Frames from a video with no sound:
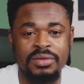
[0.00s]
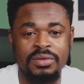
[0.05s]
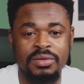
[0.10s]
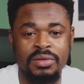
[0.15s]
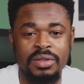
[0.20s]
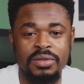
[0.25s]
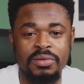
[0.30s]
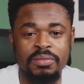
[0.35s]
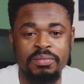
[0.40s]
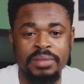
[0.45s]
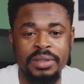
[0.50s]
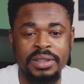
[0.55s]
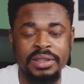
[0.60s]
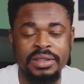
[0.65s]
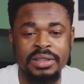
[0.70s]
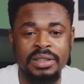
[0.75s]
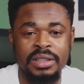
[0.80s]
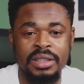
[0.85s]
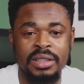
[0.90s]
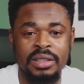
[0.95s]
you're going to
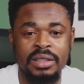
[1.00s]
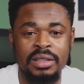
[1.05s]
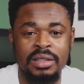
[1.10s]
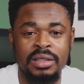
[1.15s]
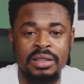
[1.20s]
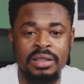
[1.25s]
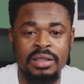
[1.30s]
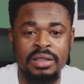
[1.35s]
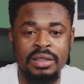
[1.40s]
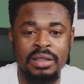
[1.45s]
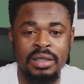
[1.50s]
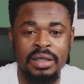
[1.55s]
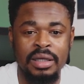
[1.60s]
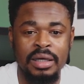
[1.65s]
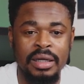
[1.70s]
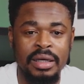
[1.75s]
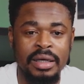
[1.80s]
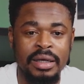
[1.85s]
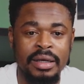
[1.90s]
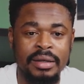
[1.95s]
paste,
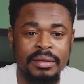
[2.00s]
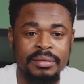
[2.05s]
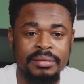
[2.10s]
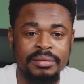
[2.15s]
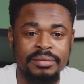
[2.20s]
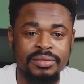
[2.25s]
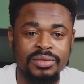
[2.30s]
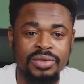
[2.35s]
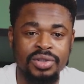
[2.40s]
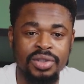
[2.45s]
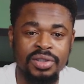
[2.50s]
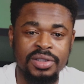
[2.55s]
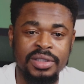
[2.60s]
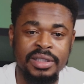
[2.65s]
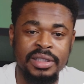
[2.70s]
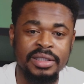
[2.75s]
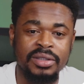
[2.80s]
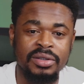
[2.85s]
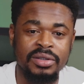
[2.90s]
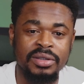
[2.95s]
just
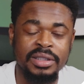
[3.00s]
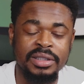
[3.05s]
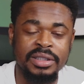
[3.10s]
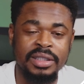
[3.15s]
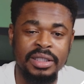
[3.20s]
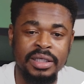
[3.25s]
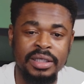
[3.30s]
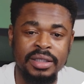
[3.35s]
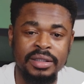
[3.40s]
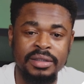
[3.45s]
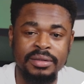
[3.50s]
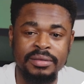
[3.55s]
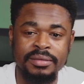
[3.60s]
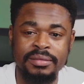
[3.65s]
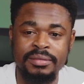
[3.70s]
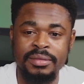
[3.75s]
click on it here.